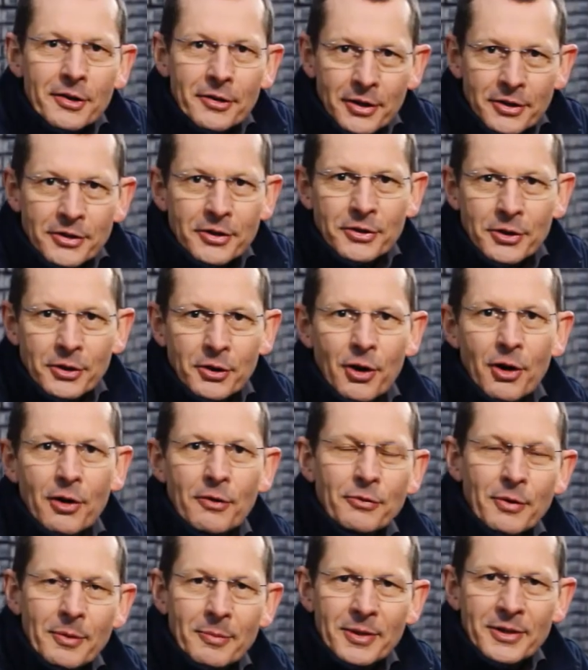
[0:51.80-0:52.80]
This is a core
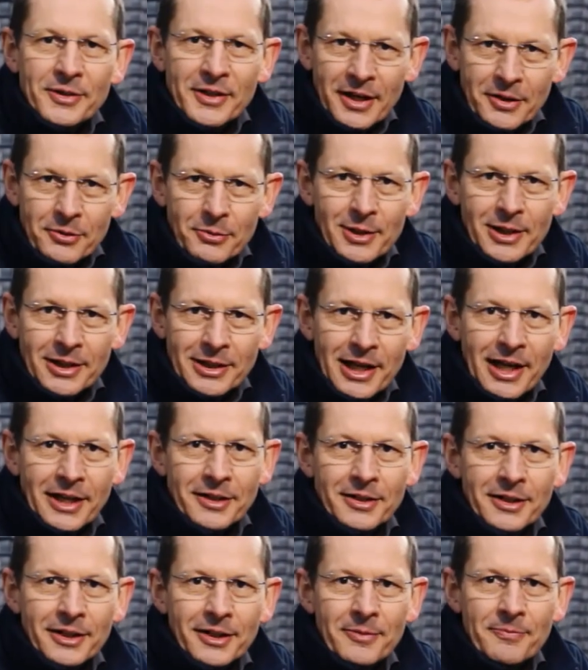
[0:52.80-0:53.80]
from the Central
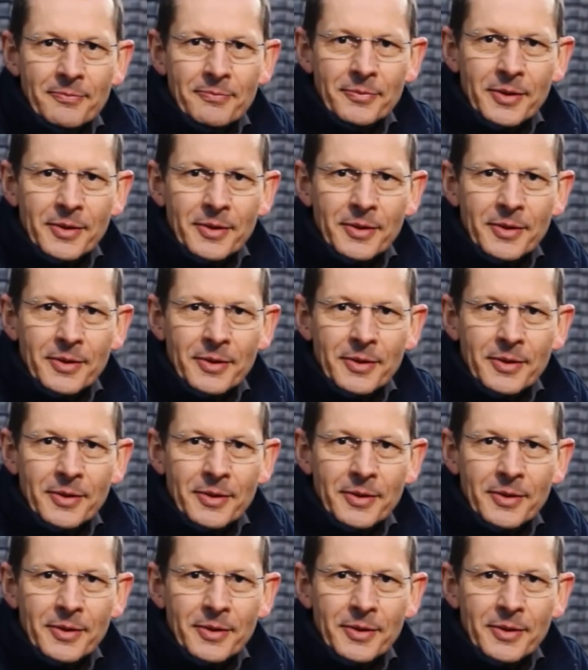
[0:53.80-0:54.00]
Atlantic.